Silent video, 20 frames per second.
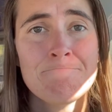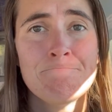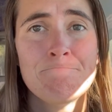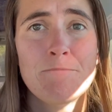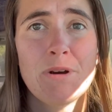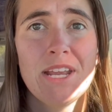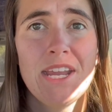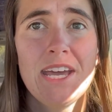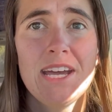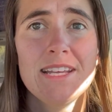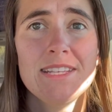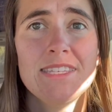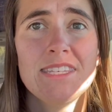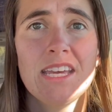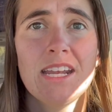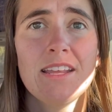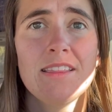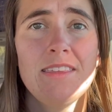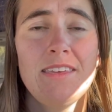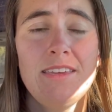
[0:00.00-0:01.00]
My dad
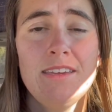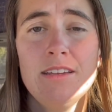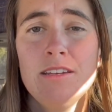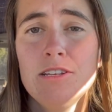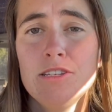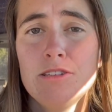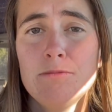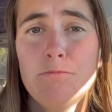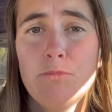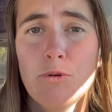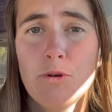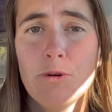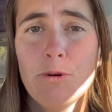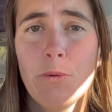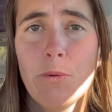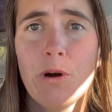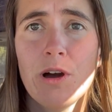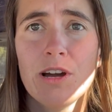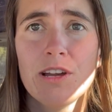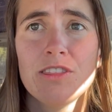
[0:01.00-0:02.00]
said at the end of the
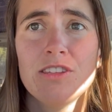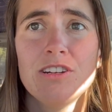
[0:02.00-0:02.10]
boardwalk